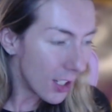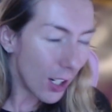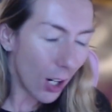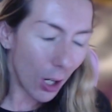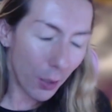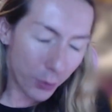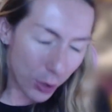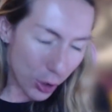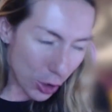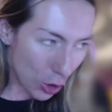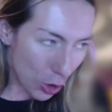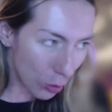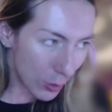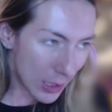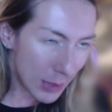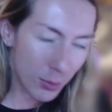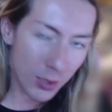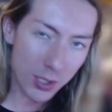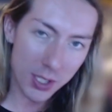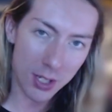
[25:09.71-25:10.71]
of the
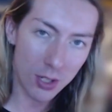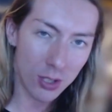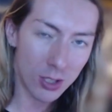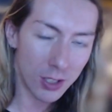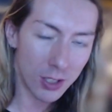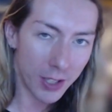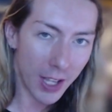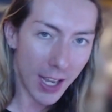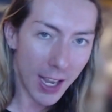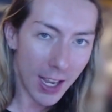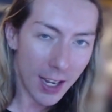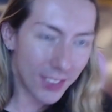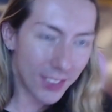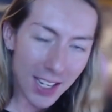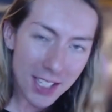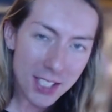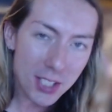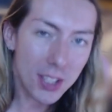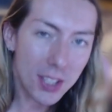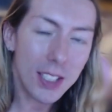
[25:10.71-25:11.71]
streamers and all that,
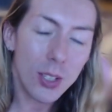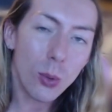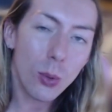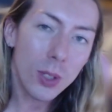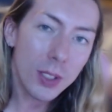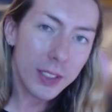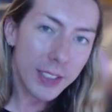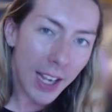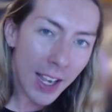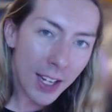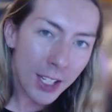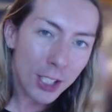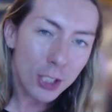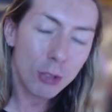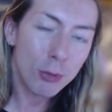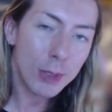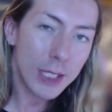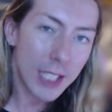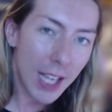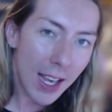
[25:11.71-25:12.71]
that's the organic
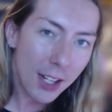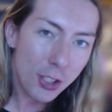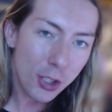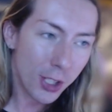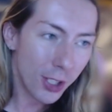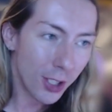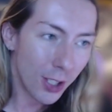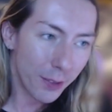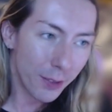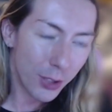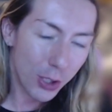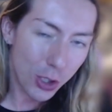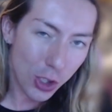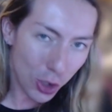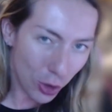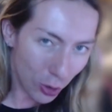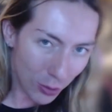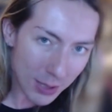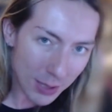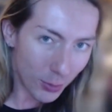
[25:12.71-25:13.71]
reaction of the
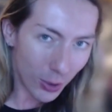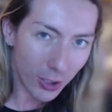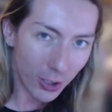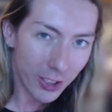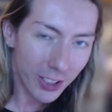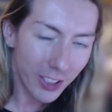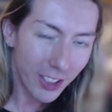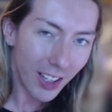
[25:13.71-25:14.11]
streamer.